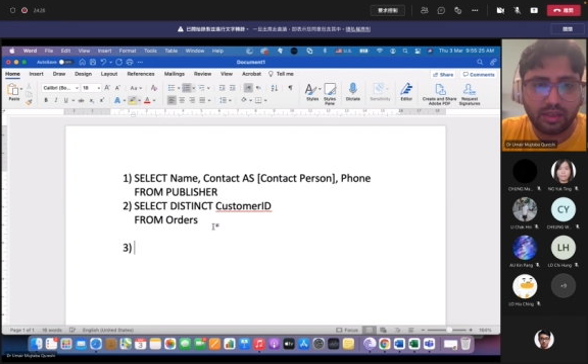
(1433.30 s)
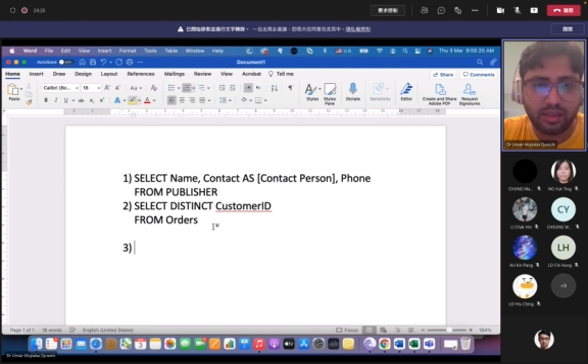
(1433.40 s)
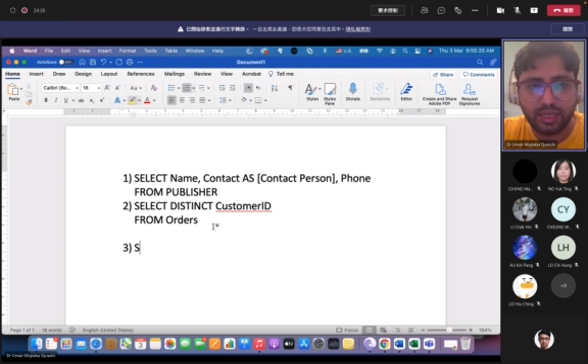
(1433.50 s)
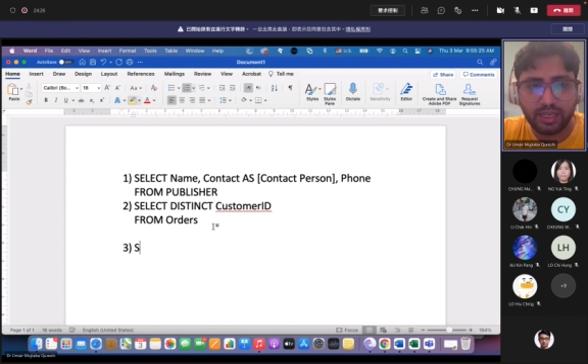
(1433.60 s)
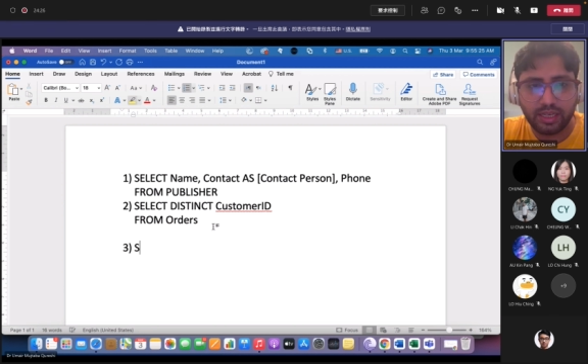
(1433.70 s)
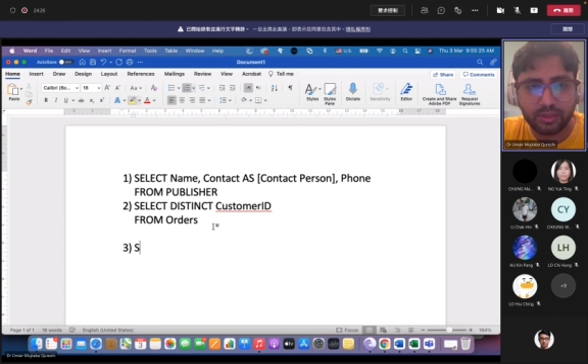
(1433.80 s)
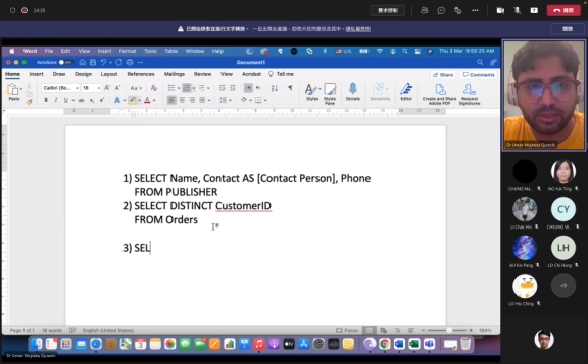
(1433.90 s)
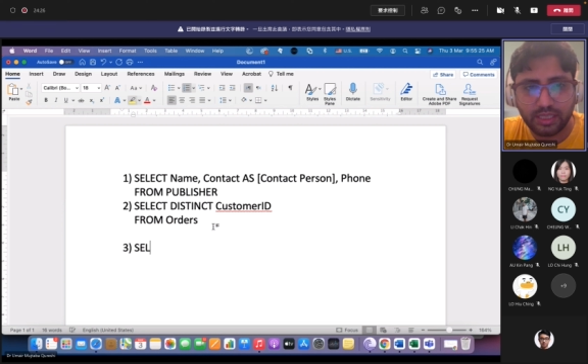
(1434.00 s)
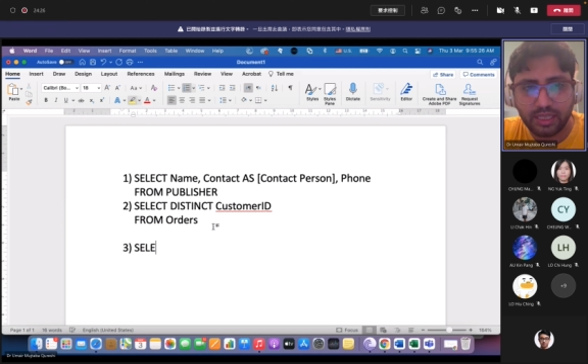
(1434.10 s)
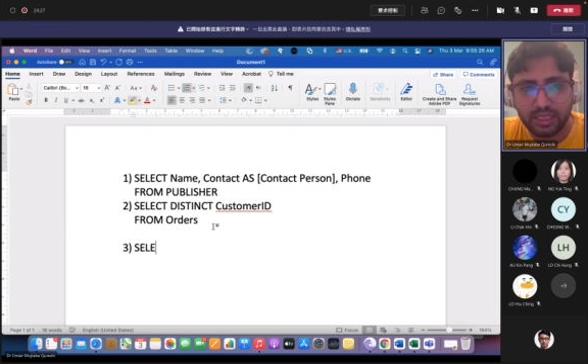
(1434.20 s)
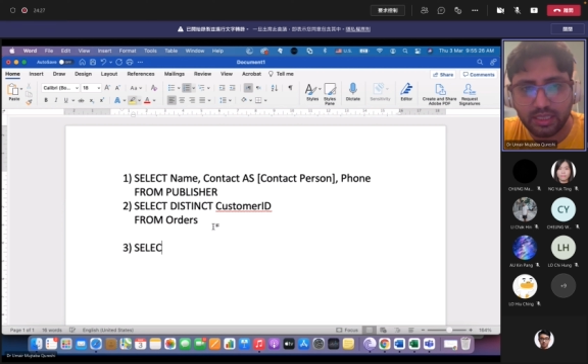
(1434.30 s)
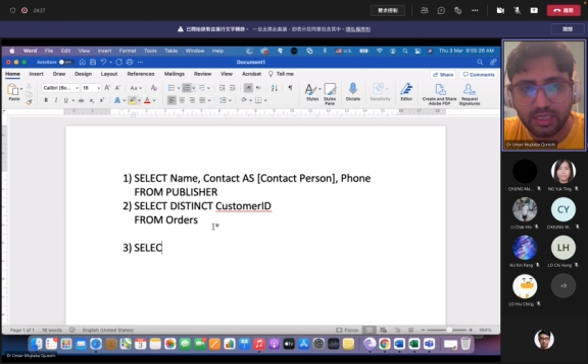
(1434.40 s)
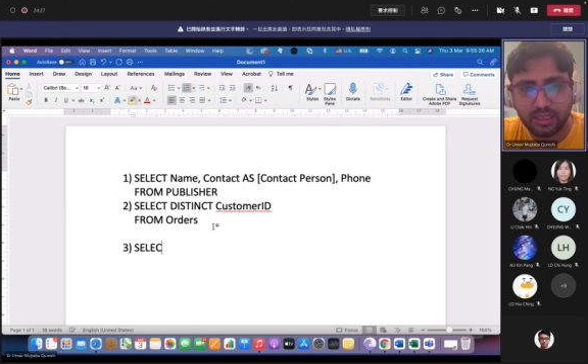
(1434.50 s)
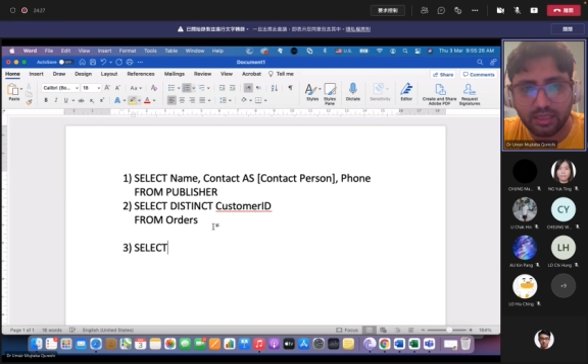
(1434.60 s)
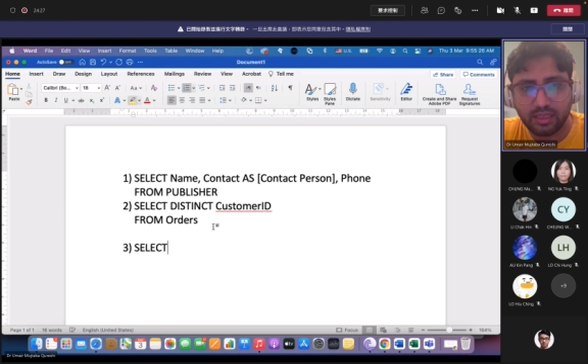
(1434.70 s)
I can just
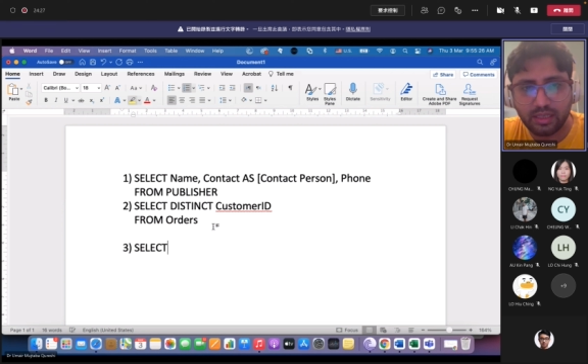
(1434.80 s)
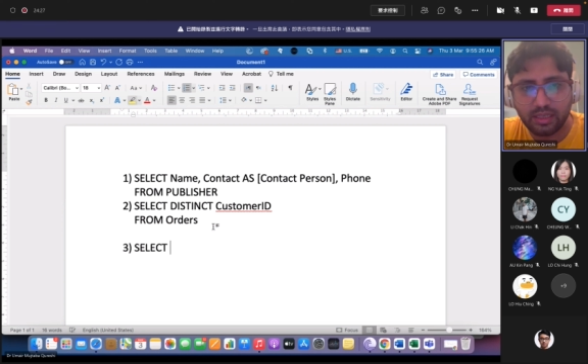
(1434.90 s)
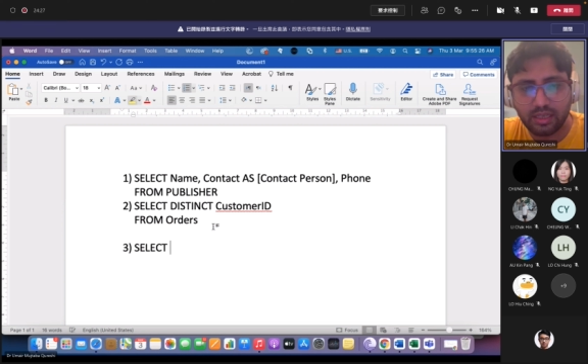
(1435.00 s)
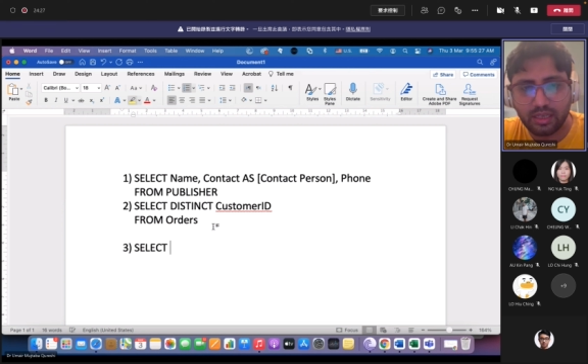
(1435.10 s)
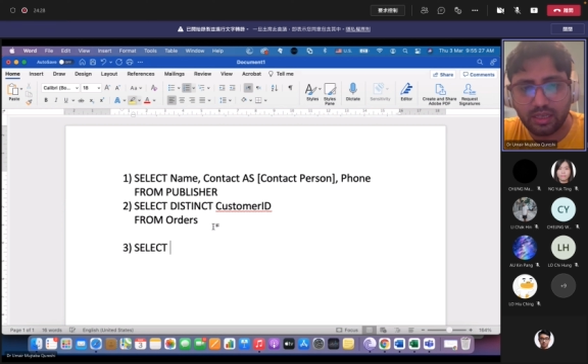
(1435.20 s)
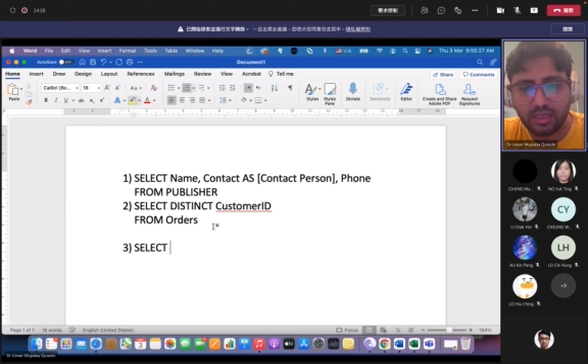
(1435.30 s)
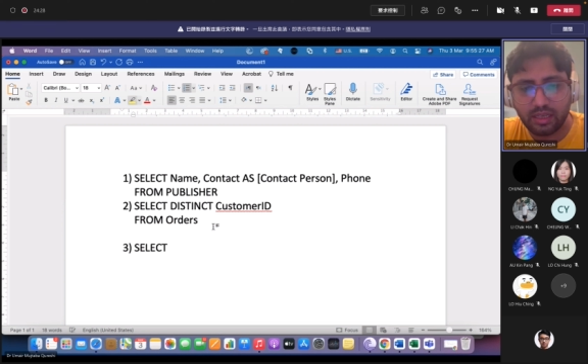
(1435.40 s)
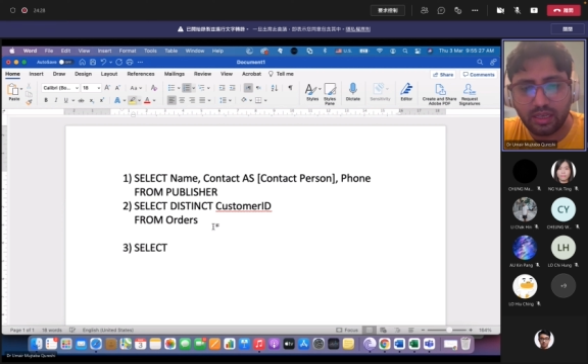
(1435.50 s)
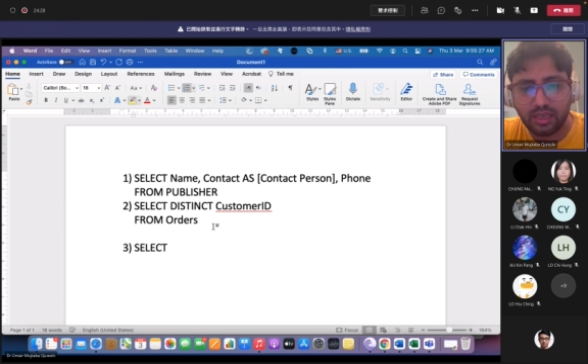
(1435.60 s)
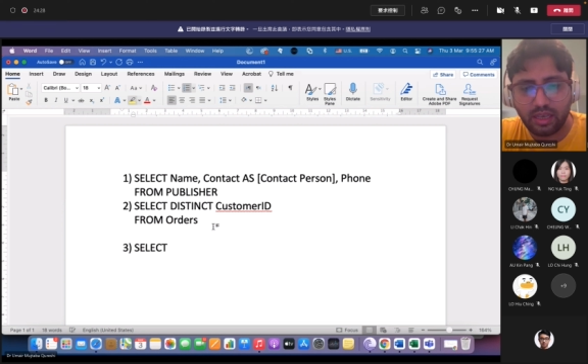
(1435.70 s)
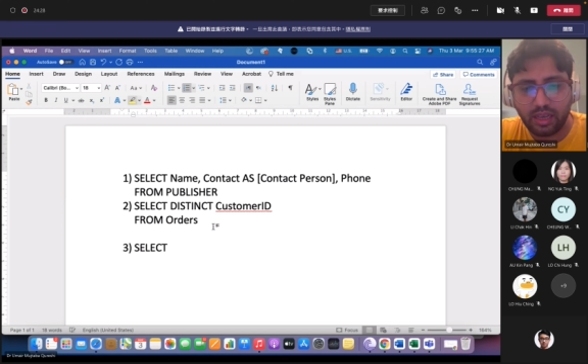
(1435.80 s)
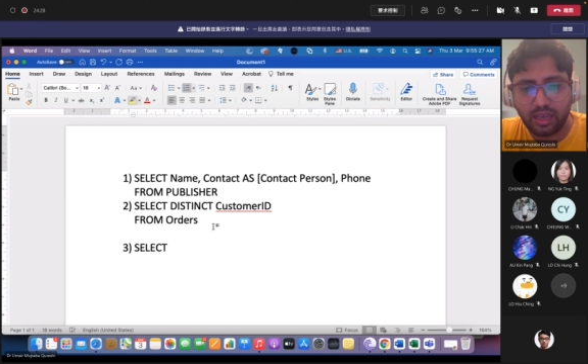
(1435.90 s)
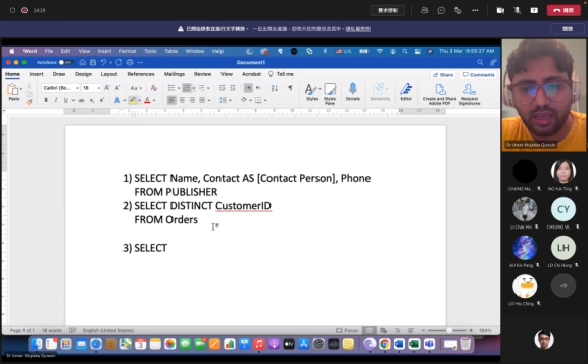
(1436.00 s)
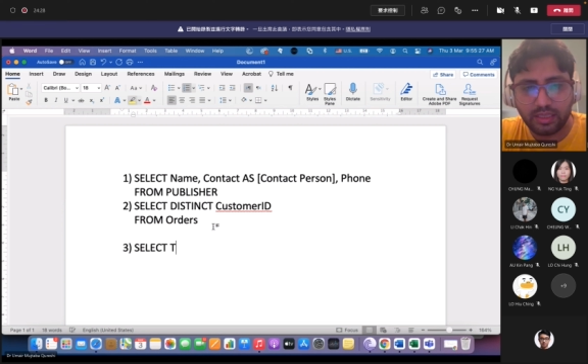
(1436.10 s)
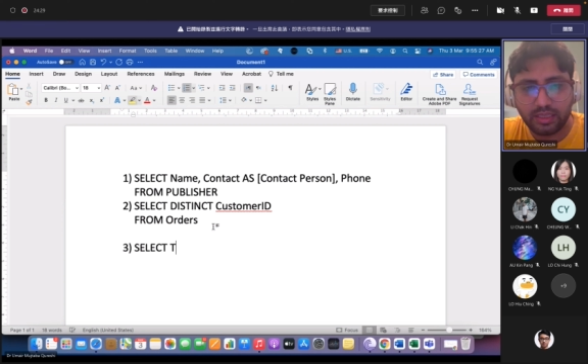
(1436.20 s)
select
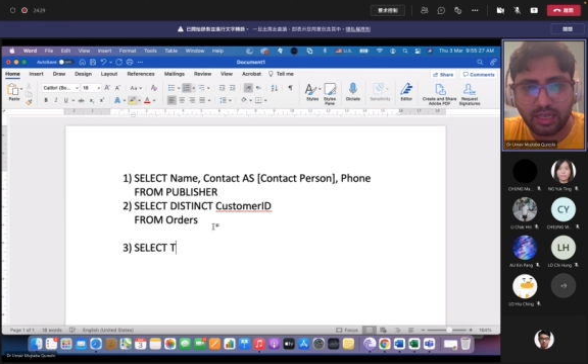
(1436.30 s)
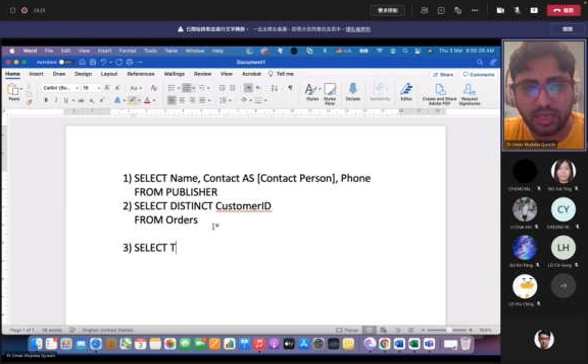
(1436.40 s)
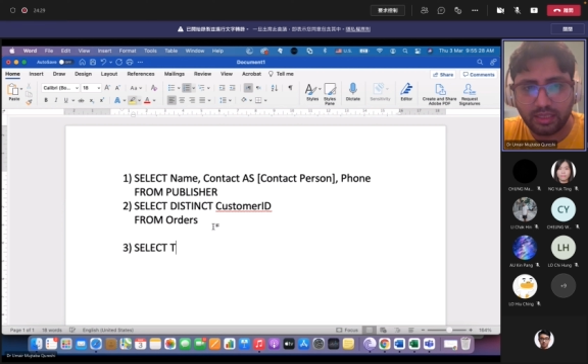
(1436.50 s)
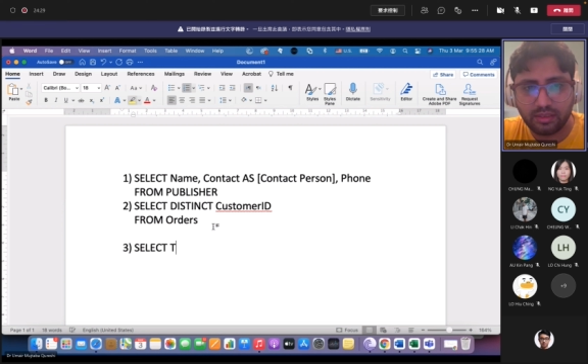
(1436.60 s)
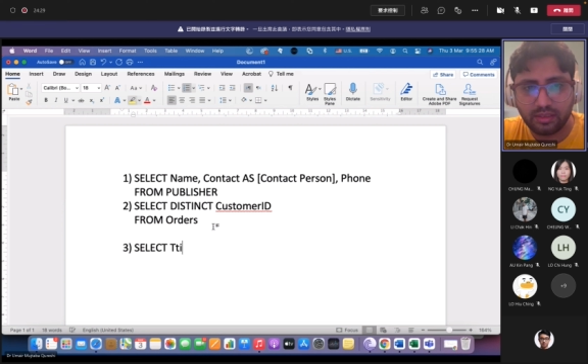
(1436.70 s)
and